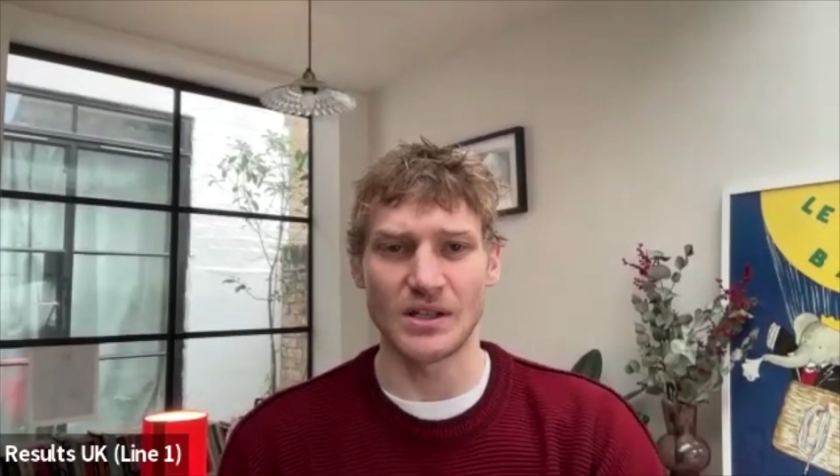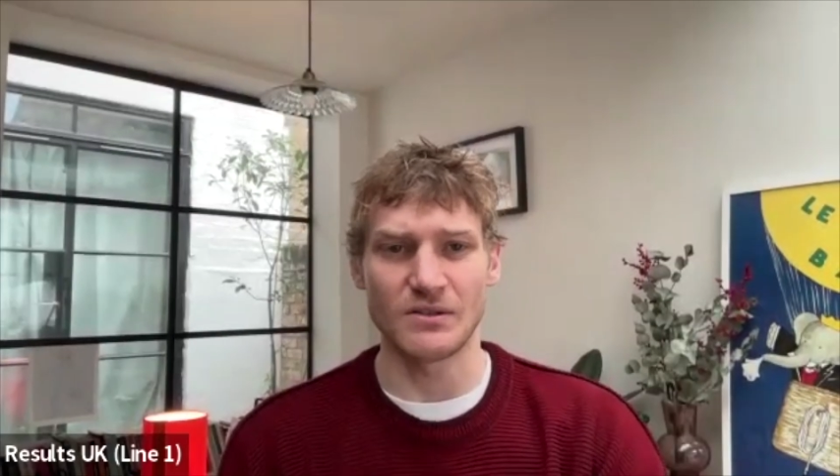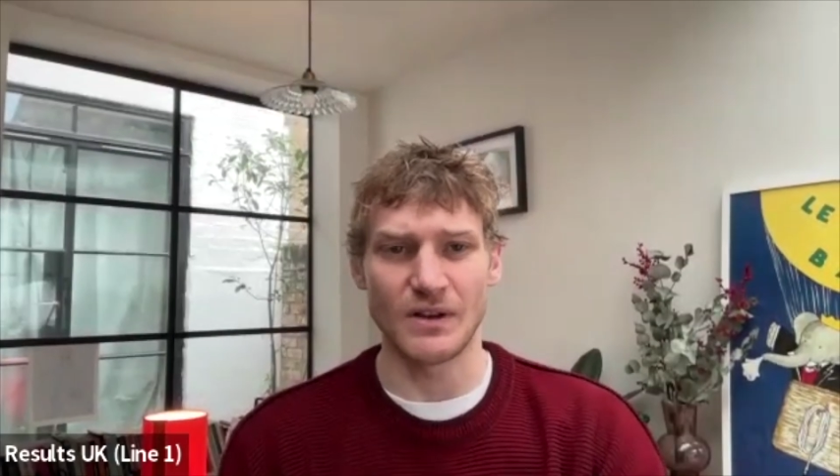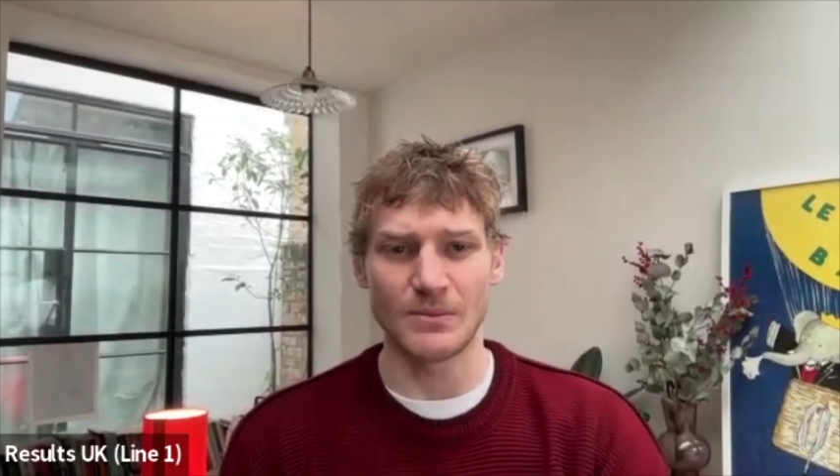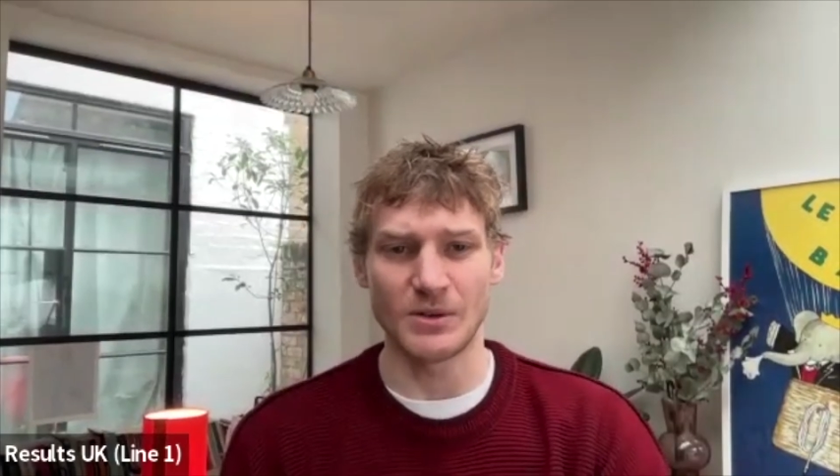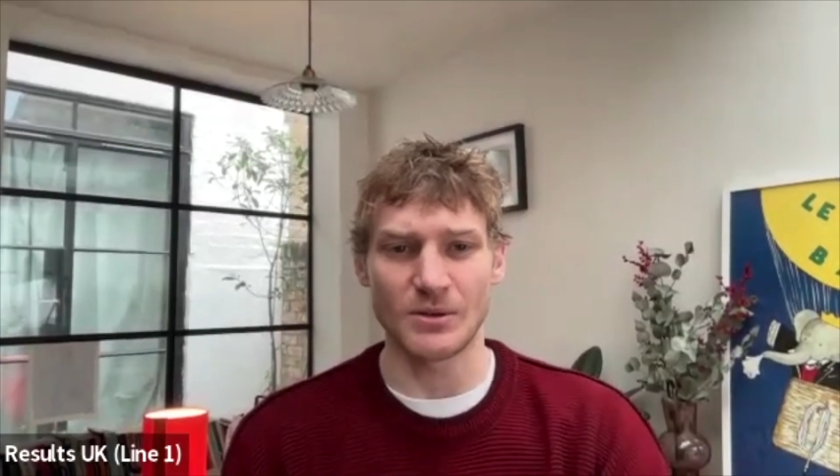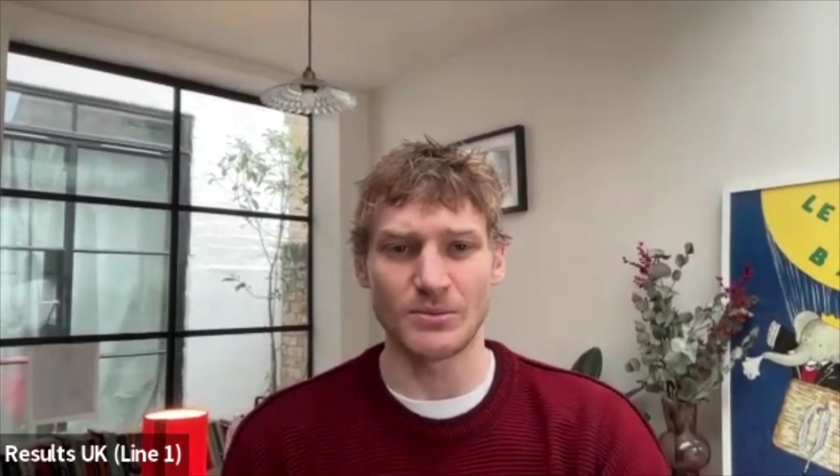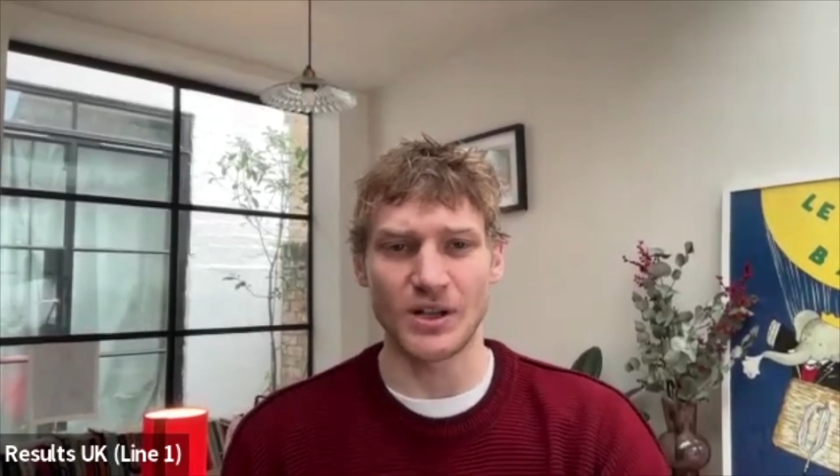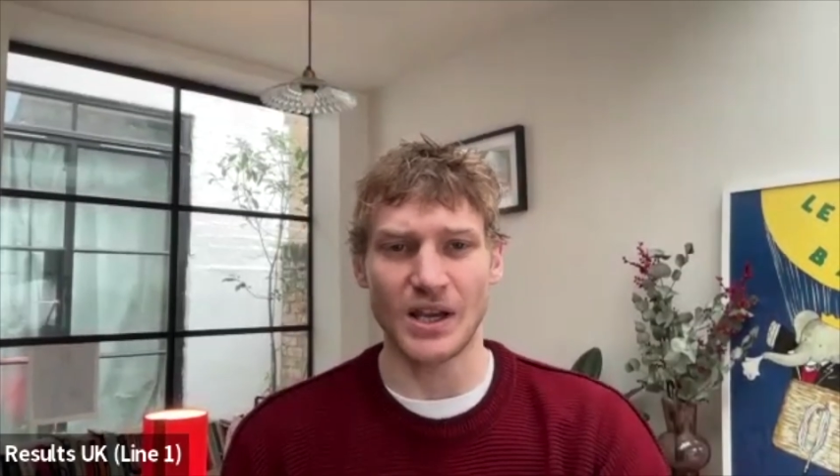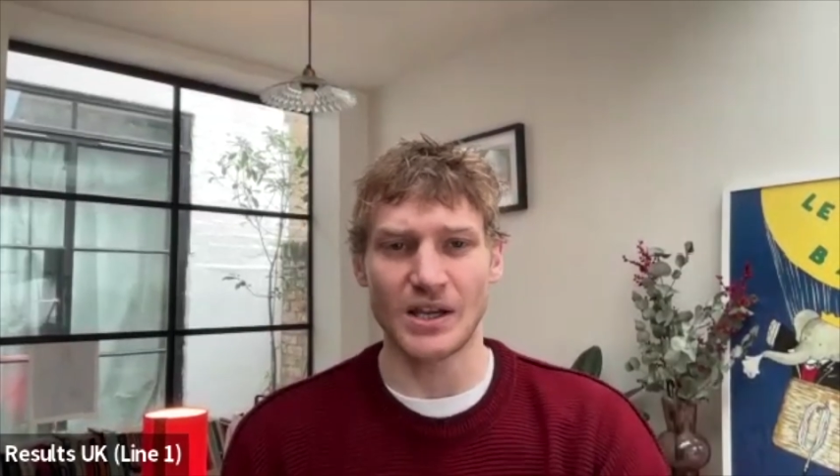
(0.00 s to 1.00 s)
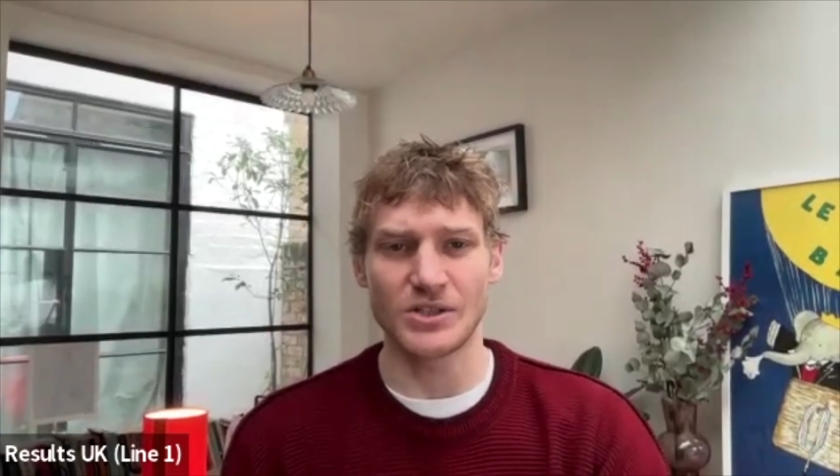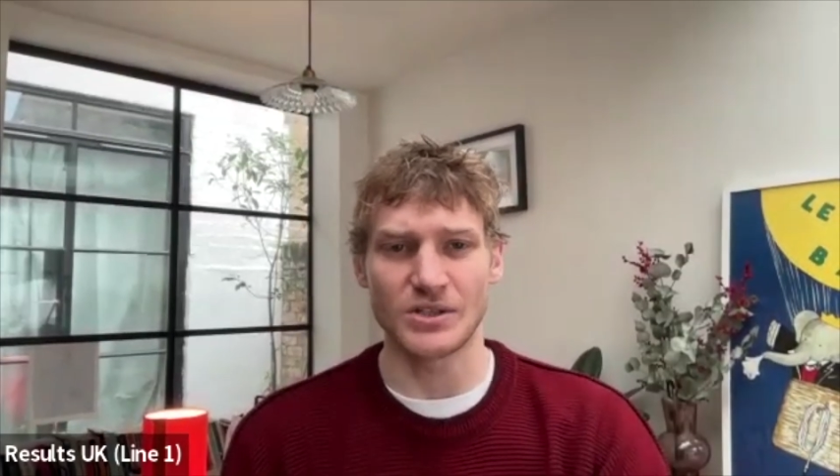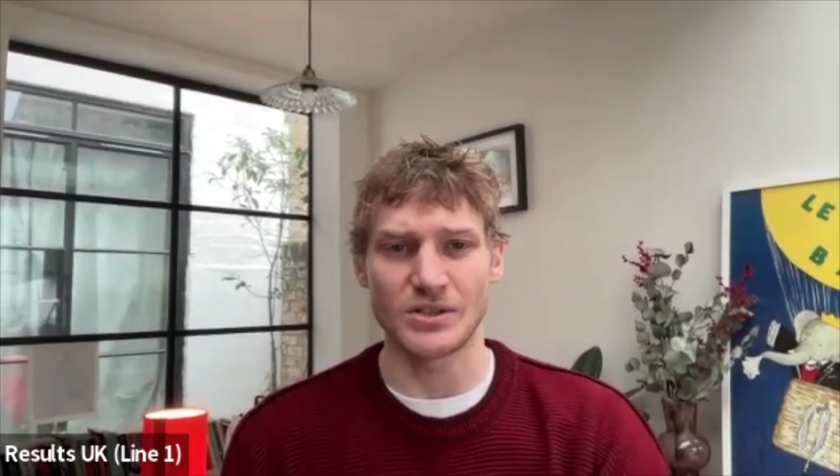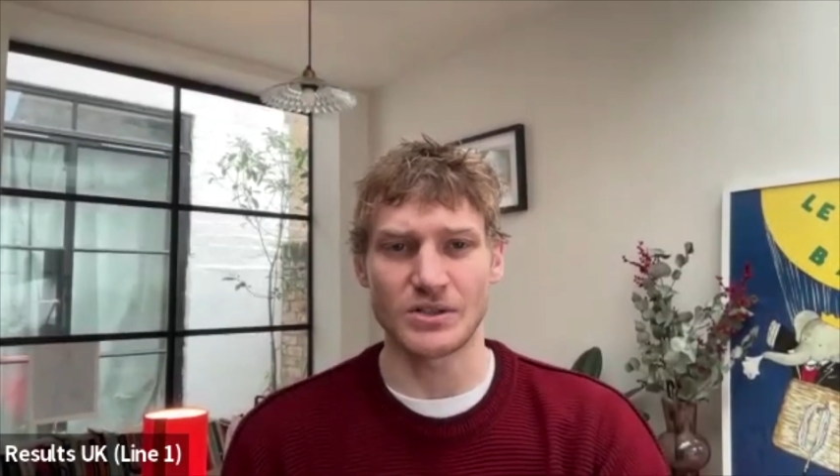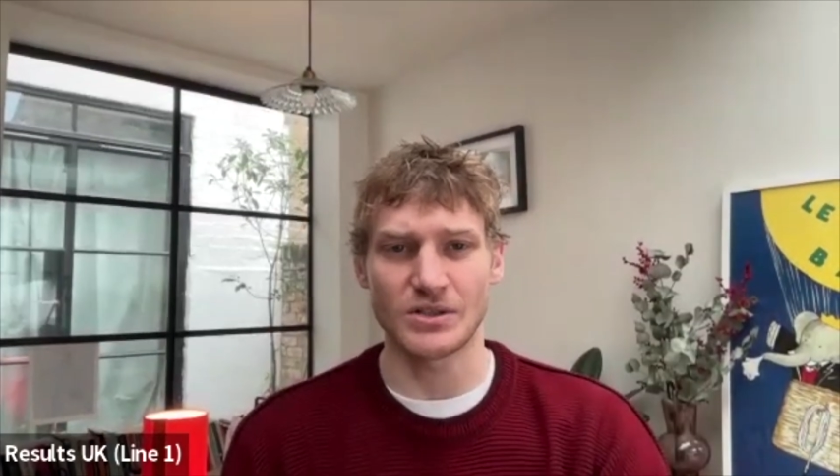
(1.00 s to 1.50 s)
in development
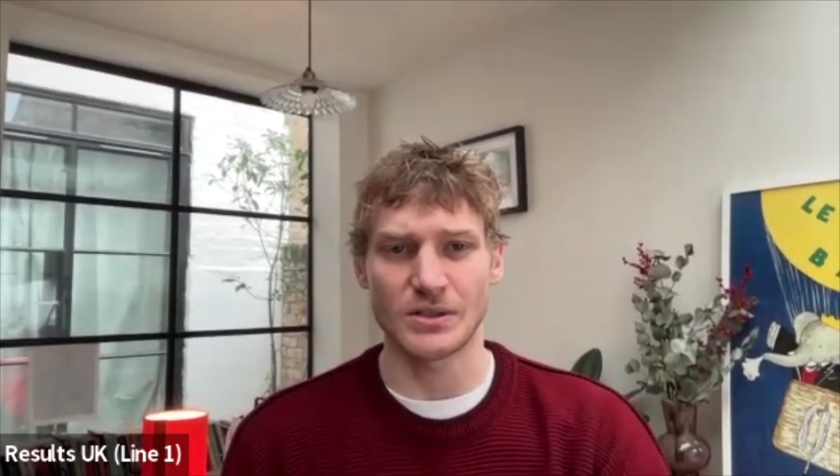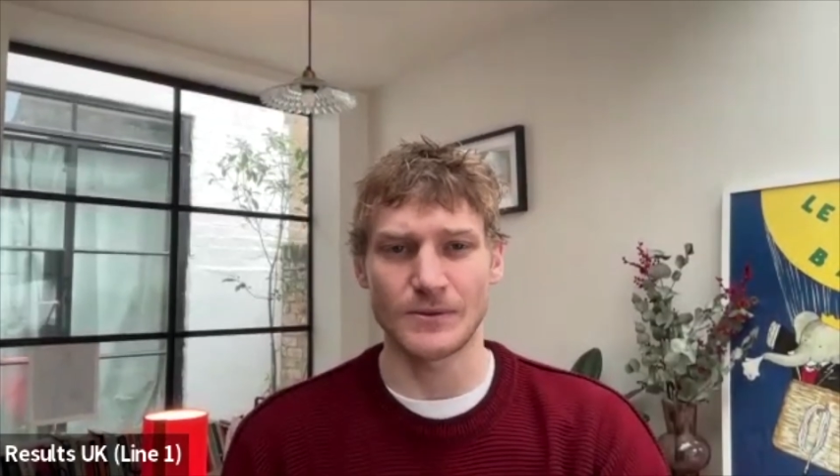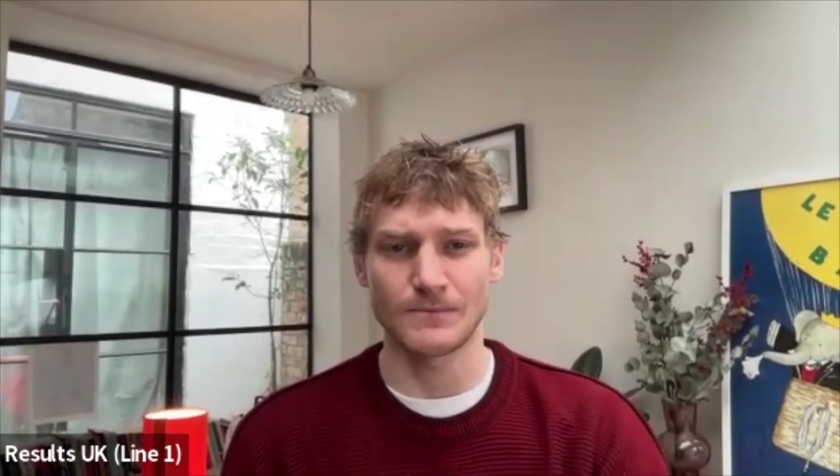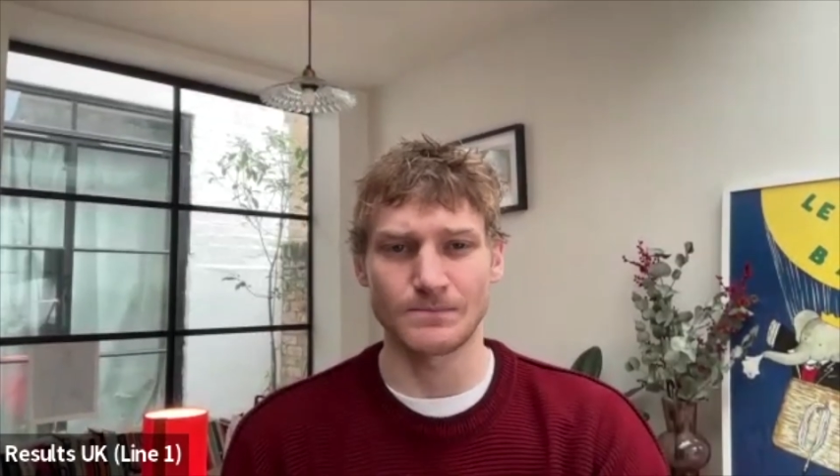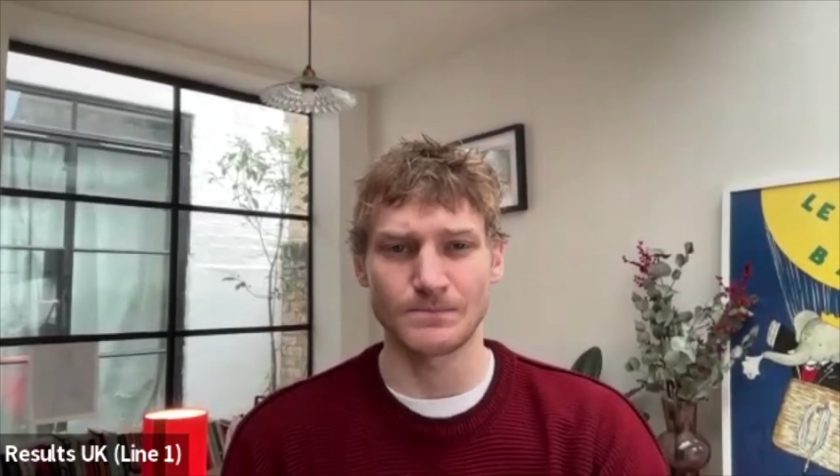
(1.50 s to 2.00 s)
communications.